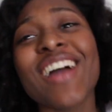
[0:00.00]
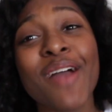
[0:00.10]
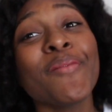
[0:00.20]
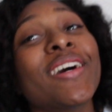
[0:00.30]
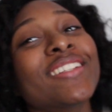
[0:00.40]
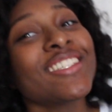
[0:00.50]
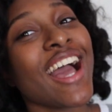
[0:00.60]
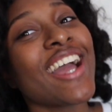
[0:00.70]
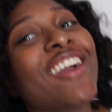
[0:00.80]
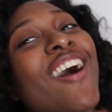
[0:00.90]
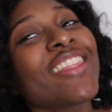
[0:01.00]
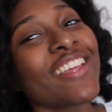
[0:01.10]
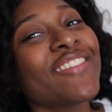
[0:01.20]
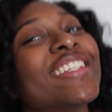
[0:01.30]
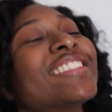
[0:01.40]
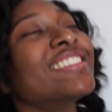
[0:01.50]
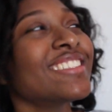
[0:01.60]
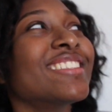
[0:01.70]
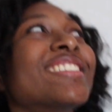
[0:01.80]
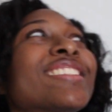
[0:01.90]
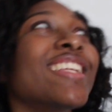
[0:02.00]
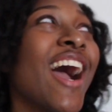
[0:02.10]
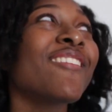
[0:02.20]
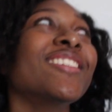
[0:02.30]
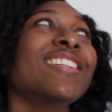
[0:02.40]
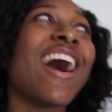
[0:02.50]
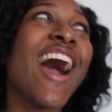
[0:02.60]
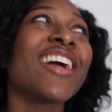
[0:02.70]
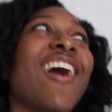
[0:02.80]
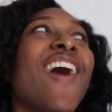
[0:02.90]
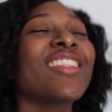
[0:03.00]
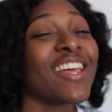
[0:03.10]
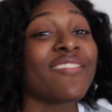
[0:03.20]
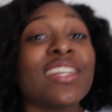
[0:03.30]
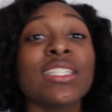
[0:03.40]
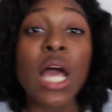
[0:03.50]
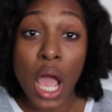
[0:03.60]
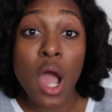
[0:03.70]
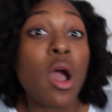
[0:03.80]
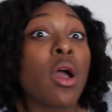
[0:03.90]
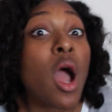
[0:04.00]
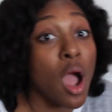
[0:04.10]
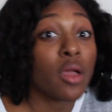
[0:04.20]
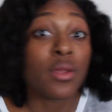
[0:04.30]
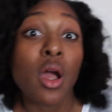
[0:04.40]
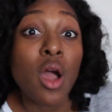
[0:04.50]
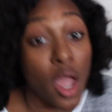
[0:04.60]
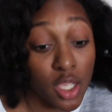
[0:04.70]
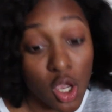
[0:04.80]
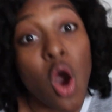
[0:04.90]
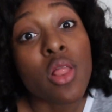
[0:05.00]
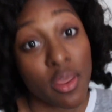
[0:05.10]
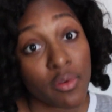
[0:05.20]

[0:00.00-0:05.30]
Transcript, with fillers: I am just an icon living. I am just an icon living. I, I, icon